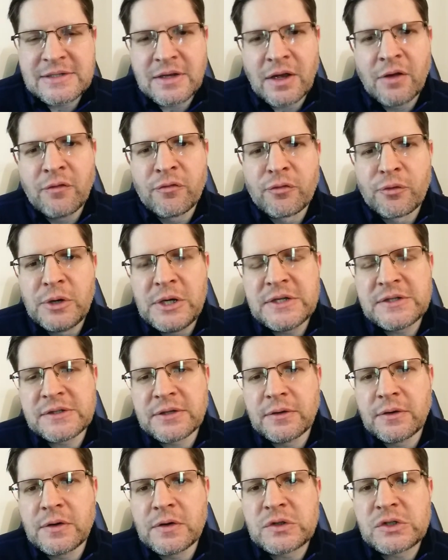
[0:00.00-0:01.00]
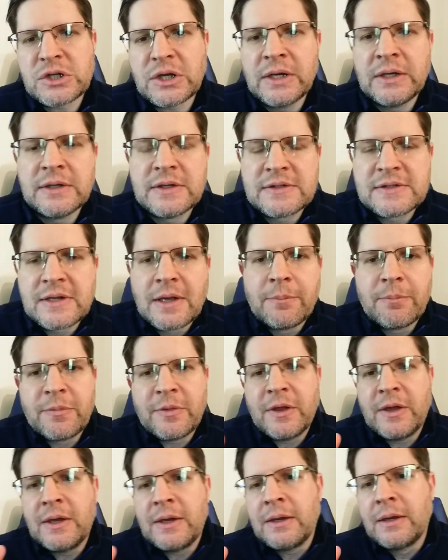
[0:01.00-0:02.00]
of research into
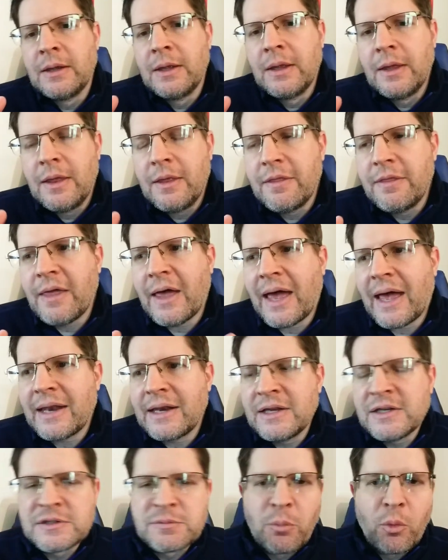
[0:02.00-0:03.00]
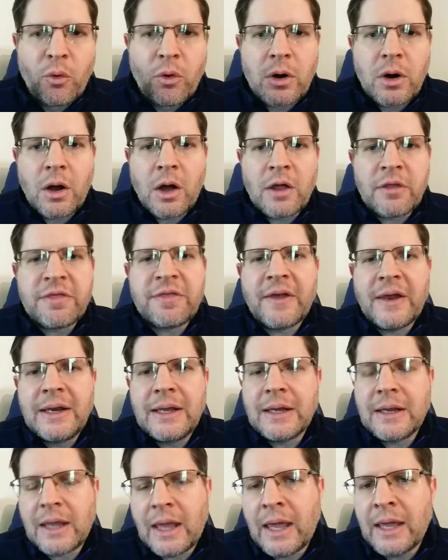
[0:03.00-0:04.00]
something that is more
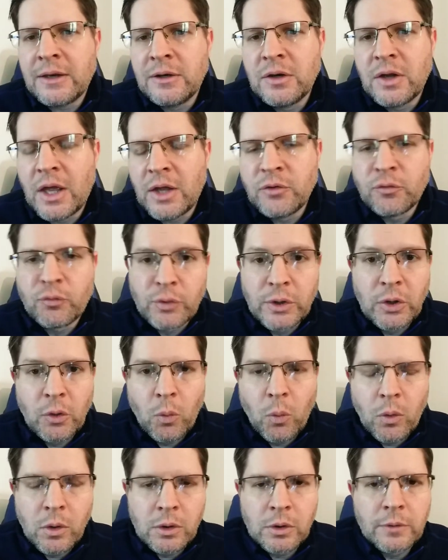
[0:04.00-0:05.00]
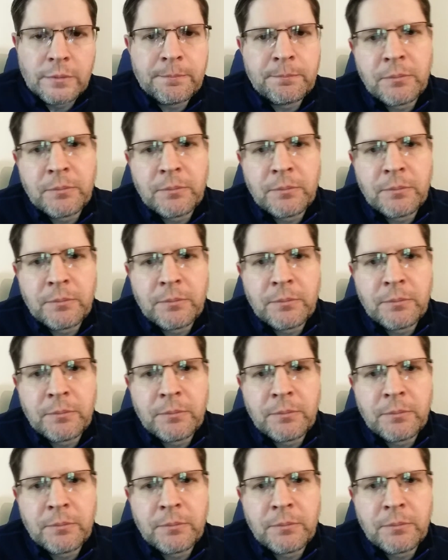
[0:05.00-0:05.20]
authentic and real world.